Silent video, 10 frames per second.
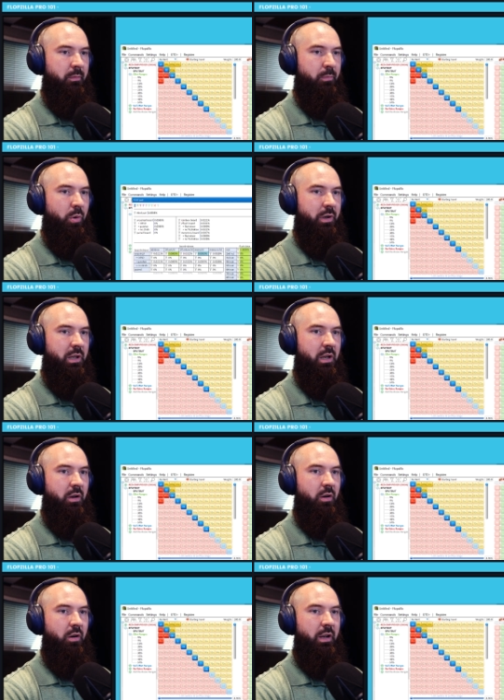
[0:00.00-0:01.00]
the board
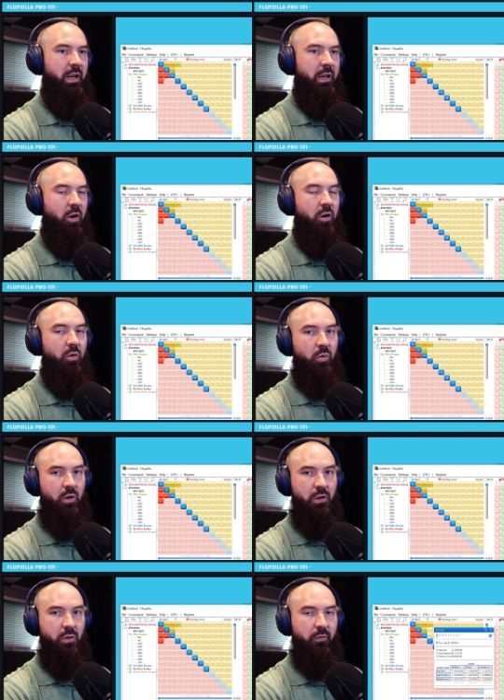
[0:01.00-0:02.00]
here, and our hole
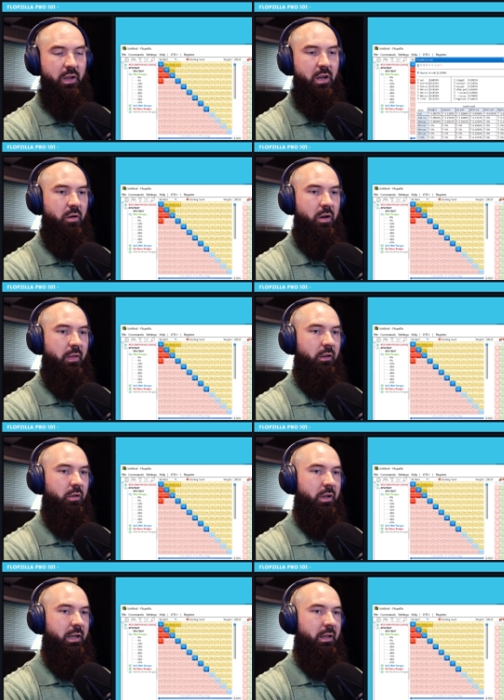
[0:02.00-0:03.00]
cards over here, and then
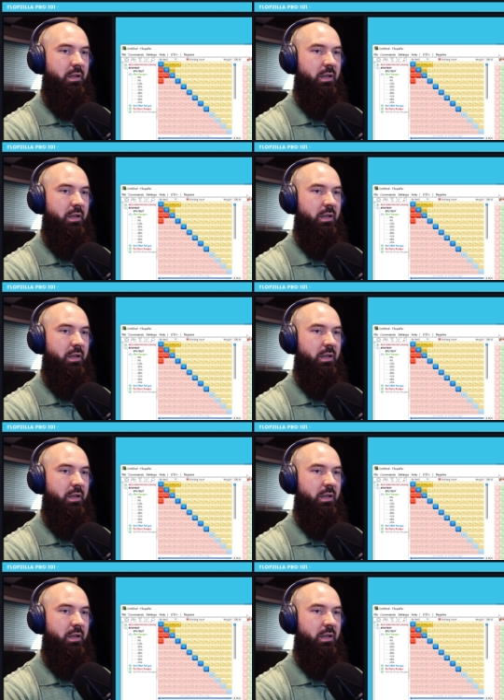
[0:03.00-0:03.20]
looking at the